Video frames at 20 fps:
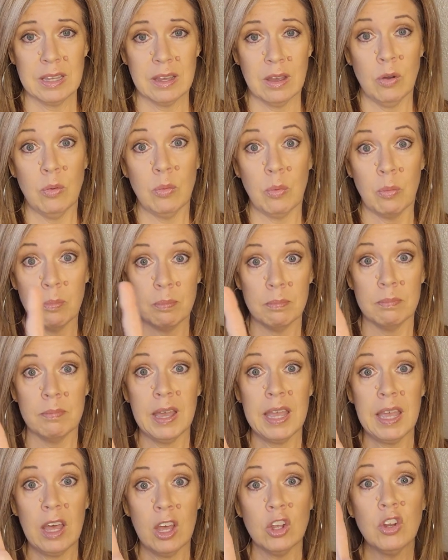Oh,
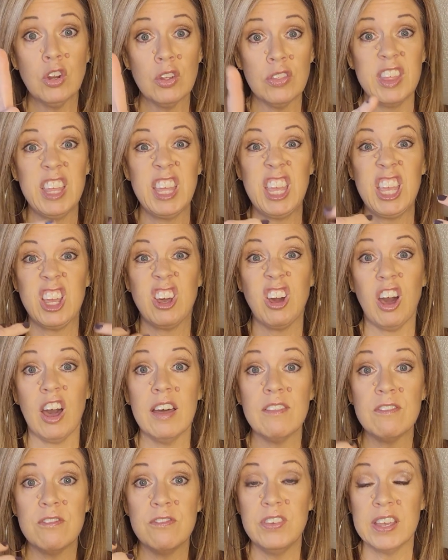my hunger thingy
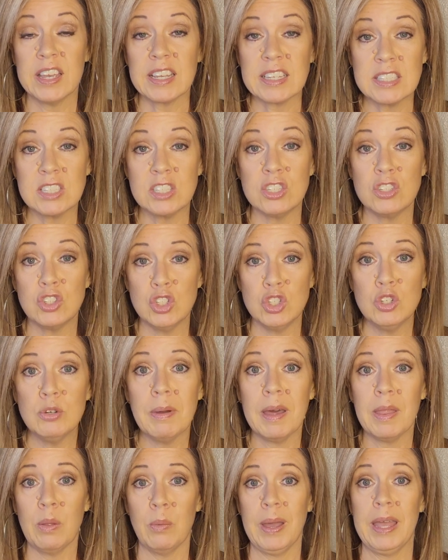got fixed too,
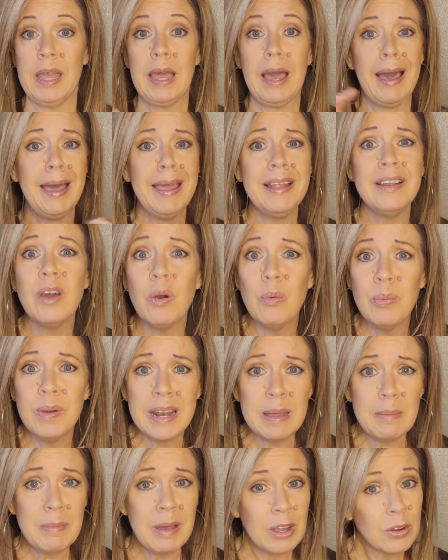by the way. I know when
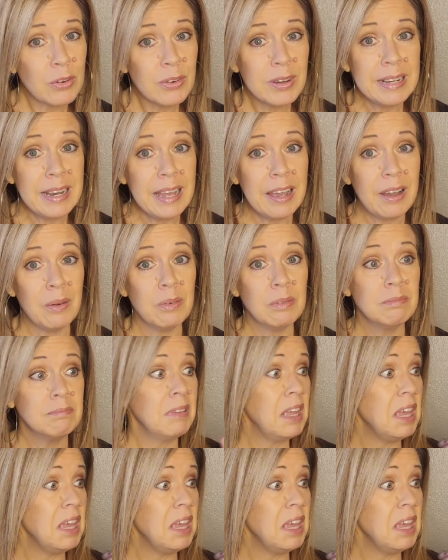I'm hungry now.